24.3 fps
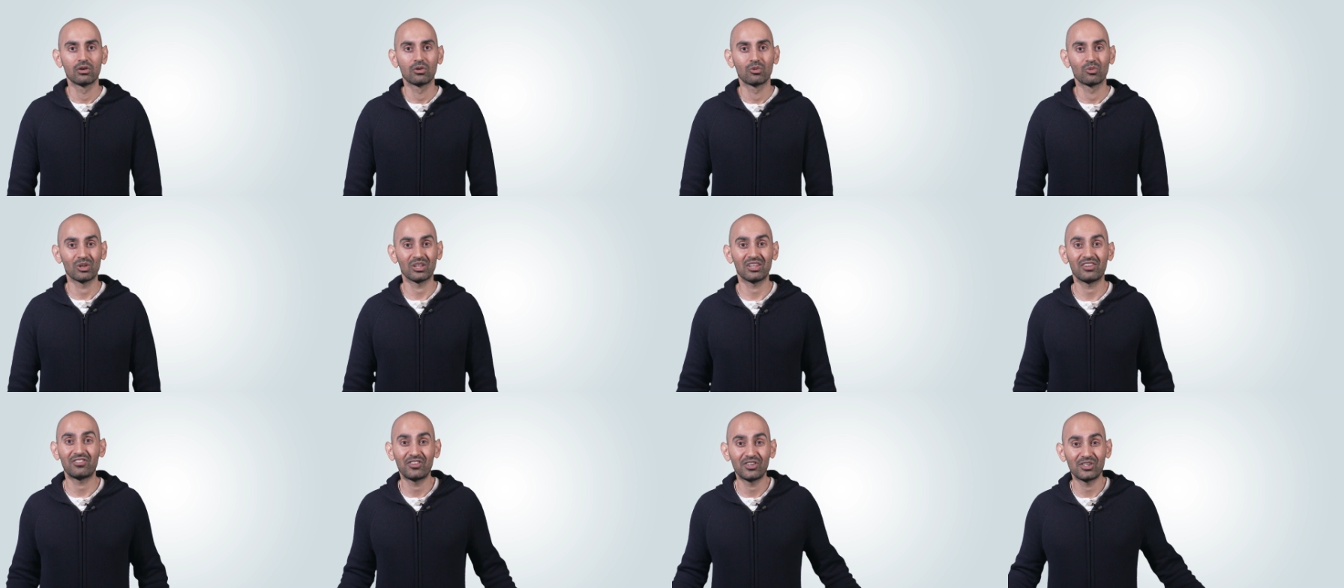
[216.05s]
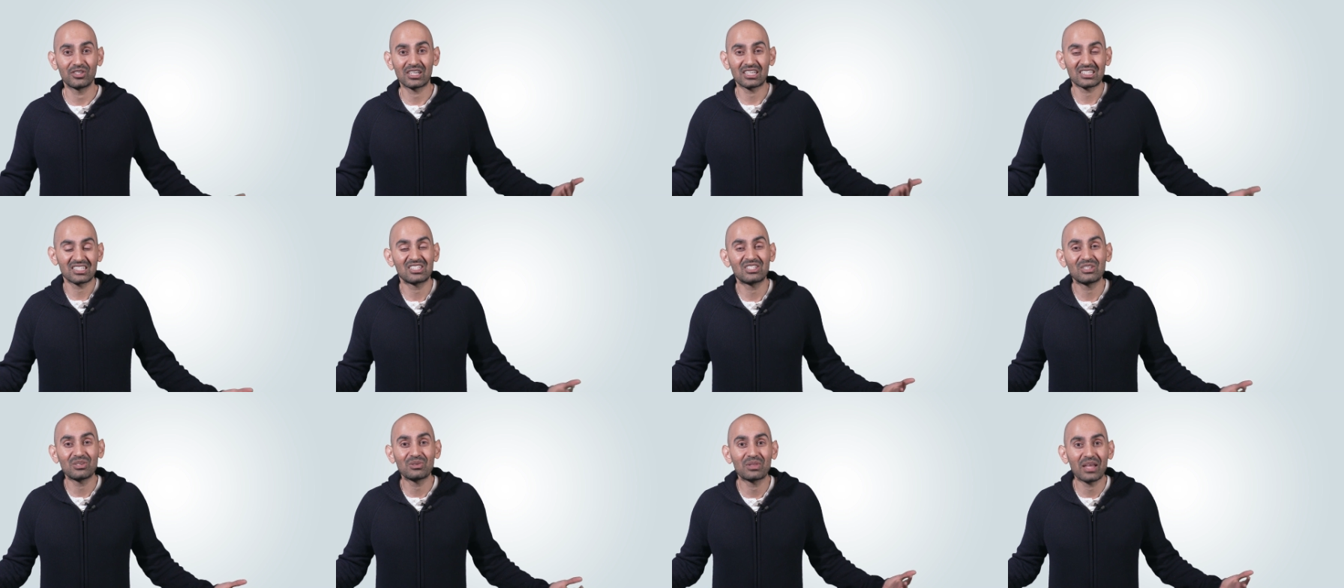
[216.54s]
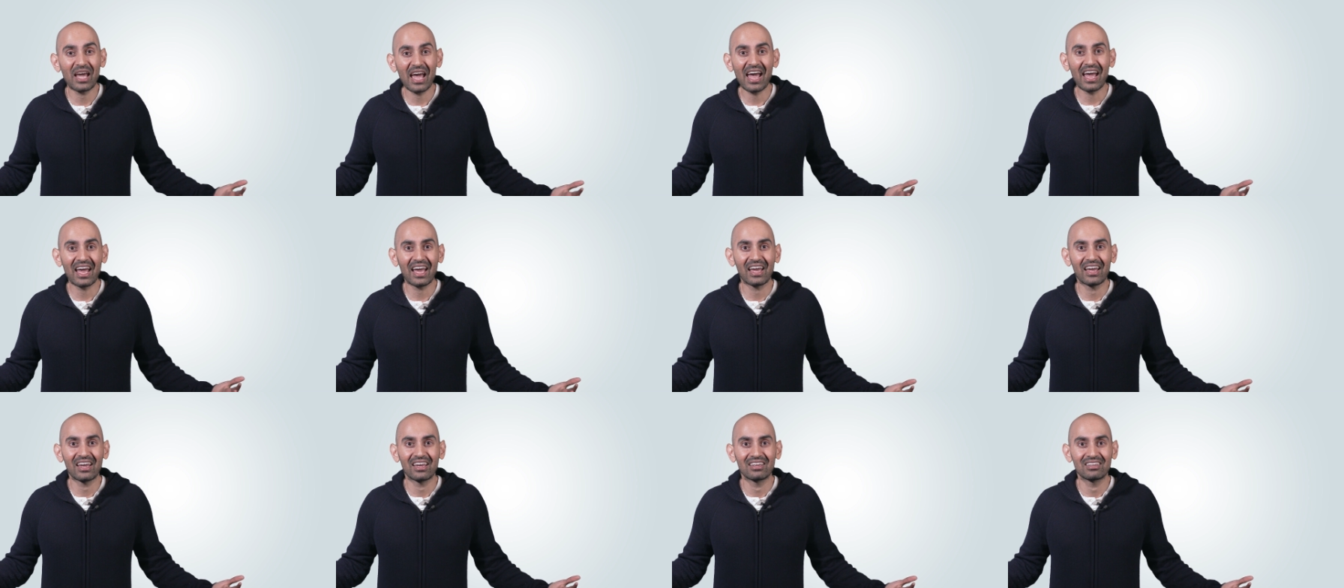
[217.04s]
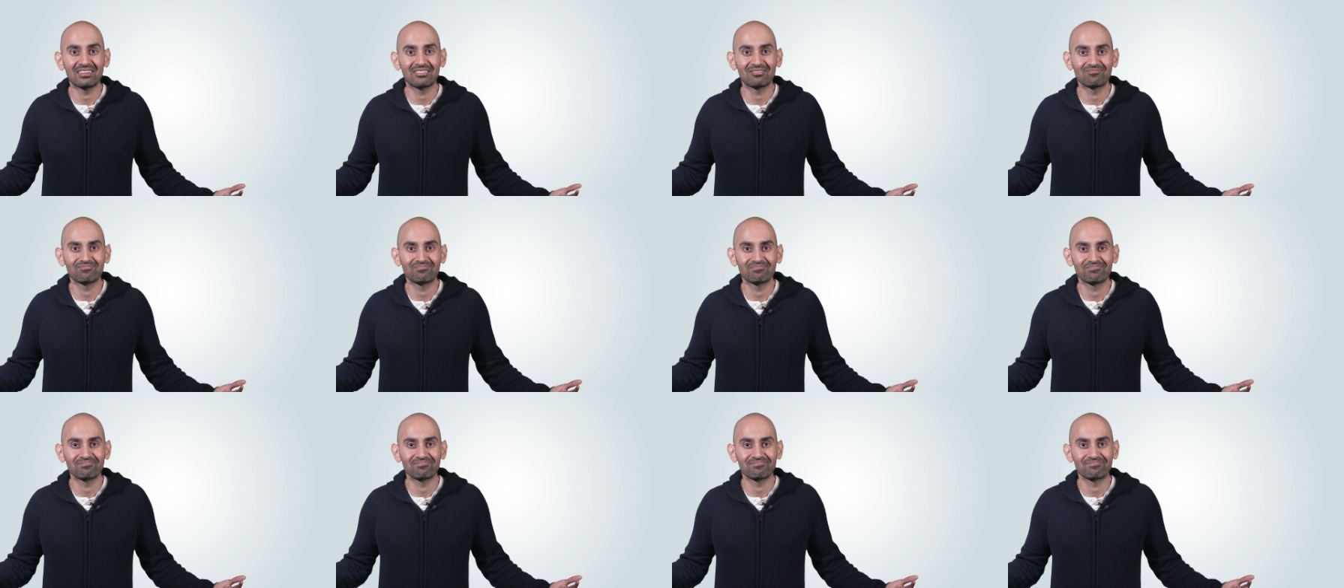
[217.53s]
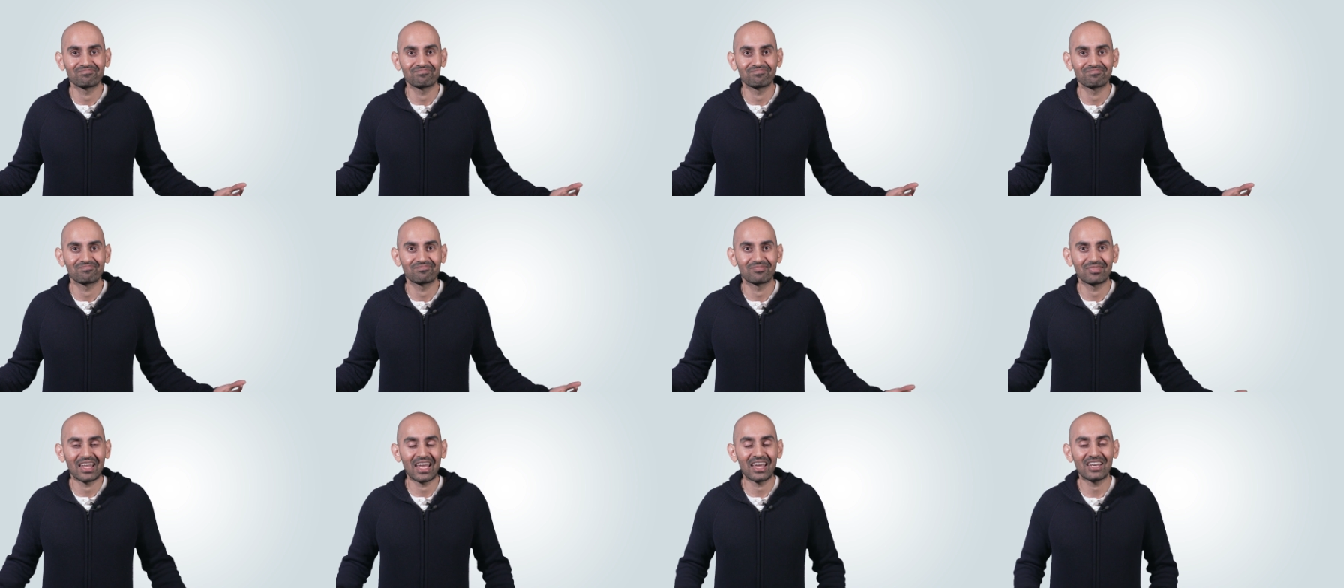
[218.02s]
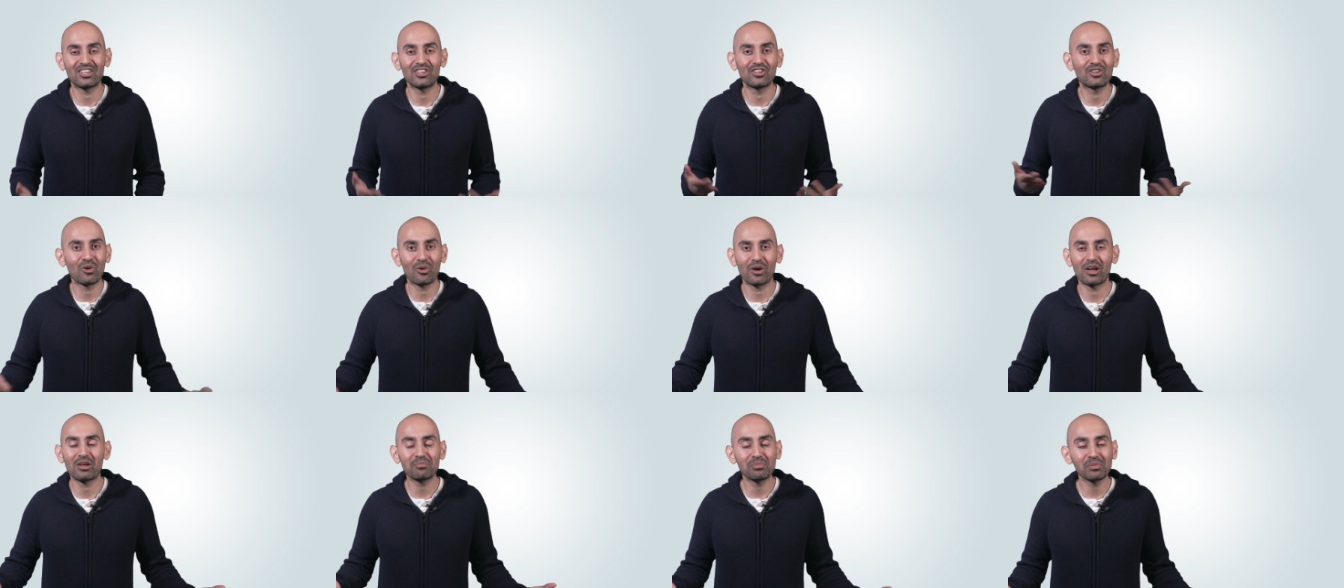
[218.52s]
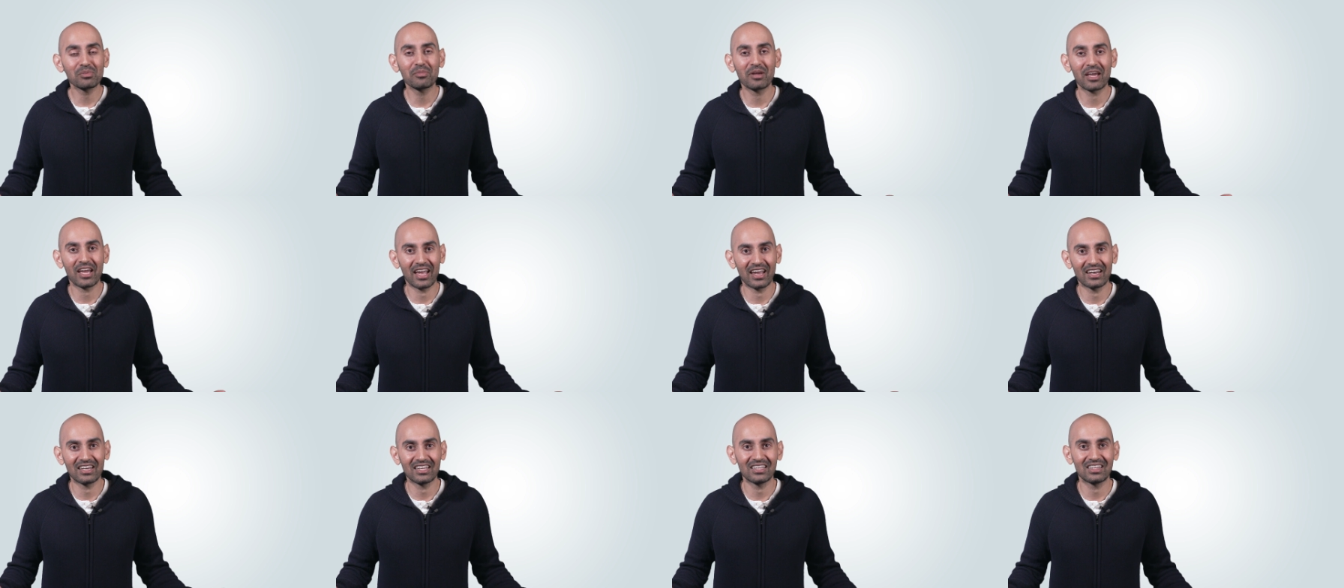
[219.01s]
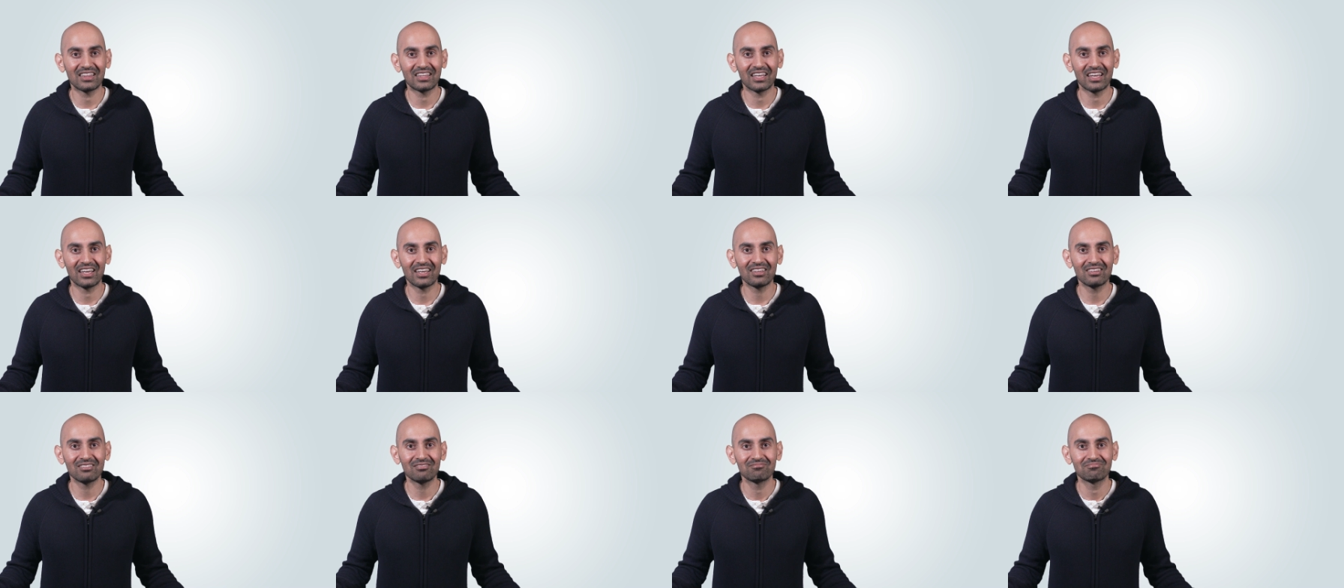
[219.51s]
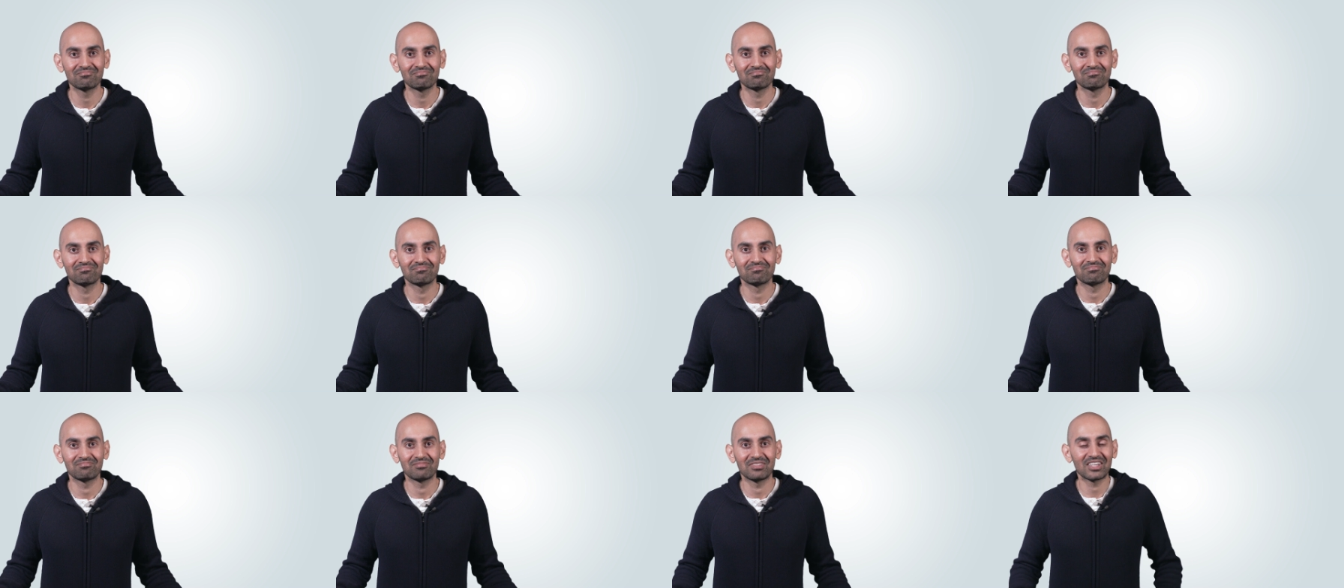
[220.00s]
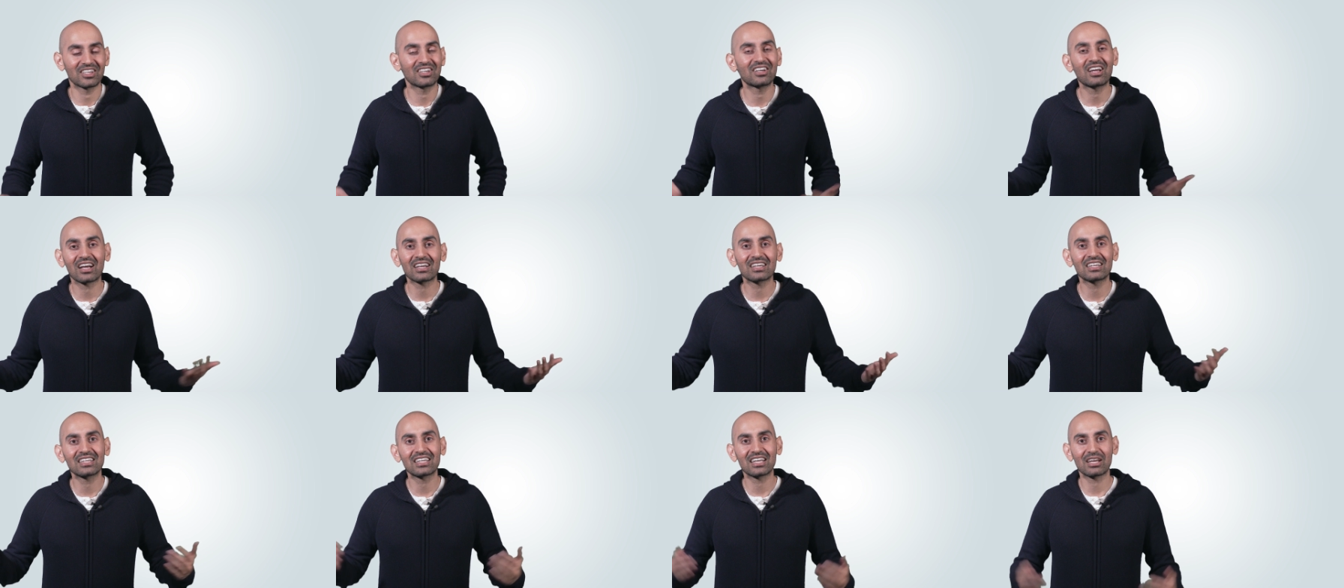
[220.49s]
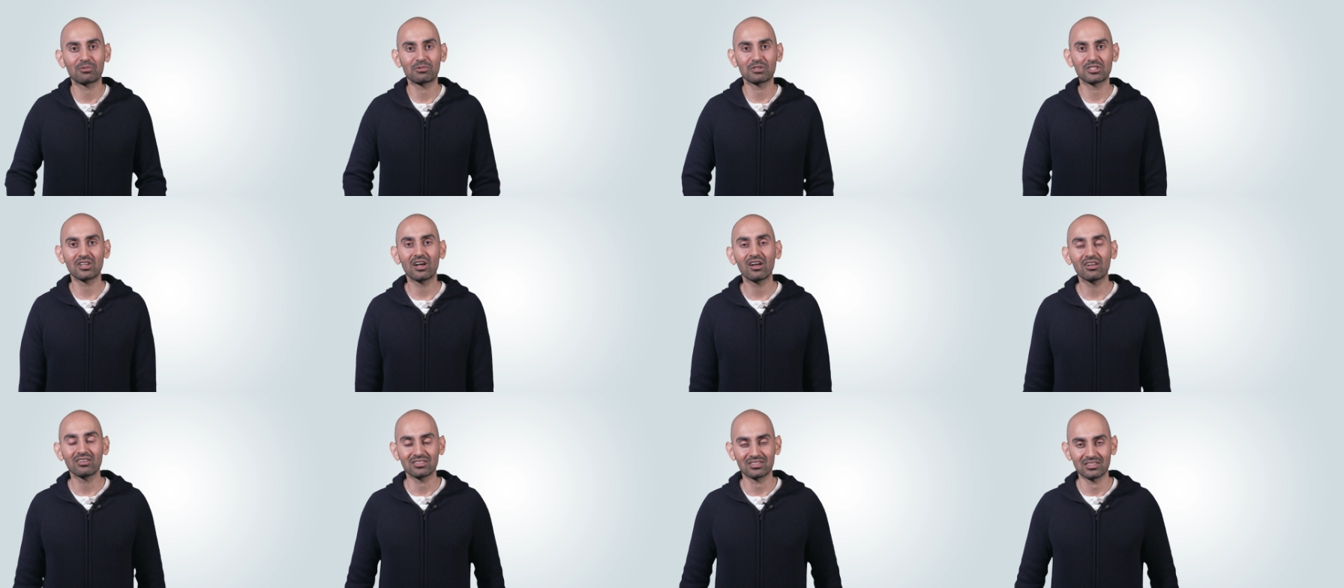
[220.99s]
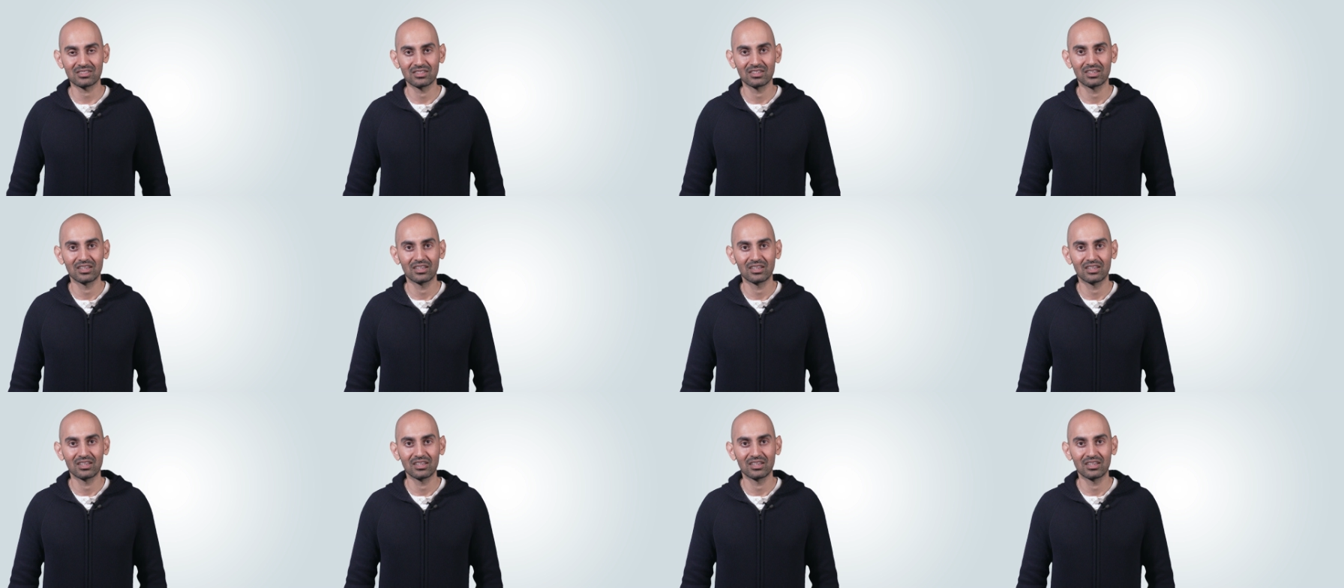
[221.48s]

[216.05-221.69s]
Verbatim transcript: Well, if you just do that and you don't implement anything, you're not going to get results.